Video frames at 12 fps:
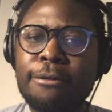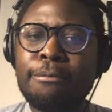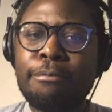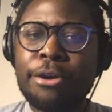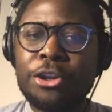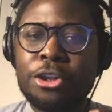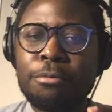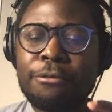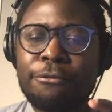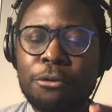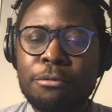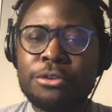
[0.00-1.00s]
but the
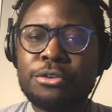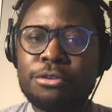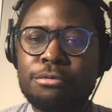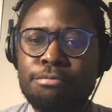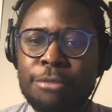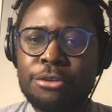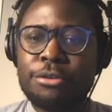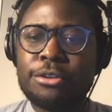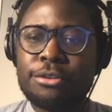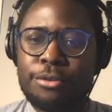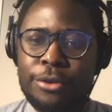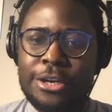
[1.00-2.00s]
performance metrics
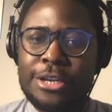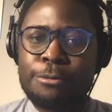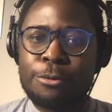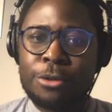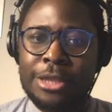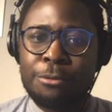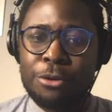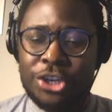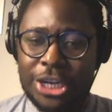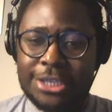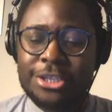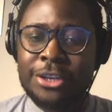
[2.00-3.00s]
grade that we're, that we're
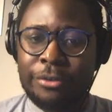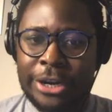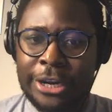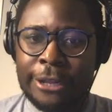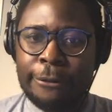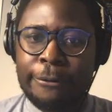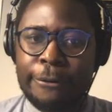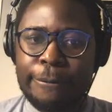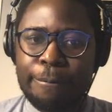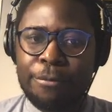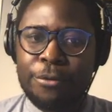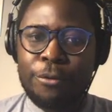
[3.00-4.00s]
testing right now,
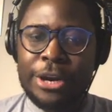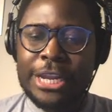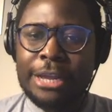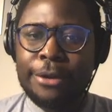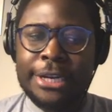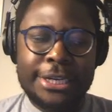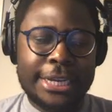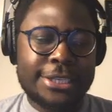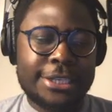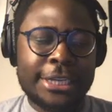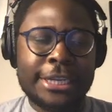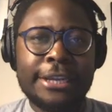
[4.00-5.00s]
right now in
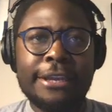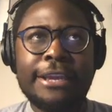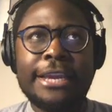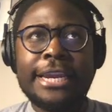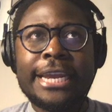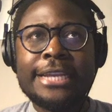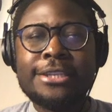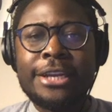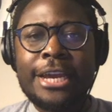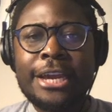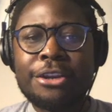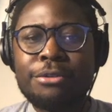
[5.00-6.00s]
testing, it has an
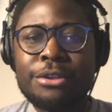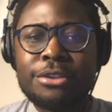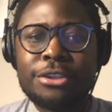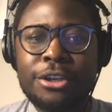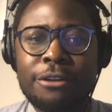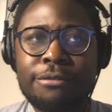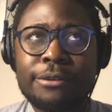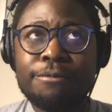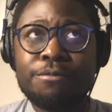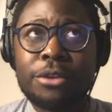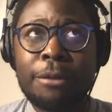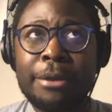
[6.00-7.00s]
accuracy of
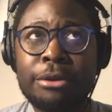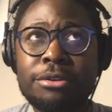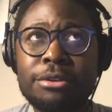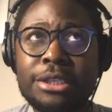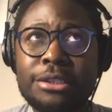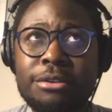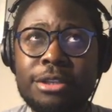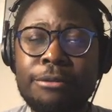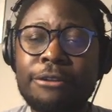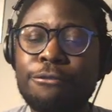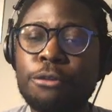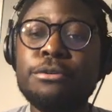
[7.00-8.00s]
about
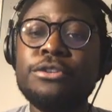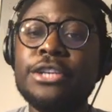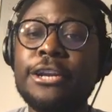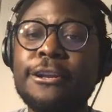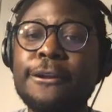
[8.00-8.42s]
74%.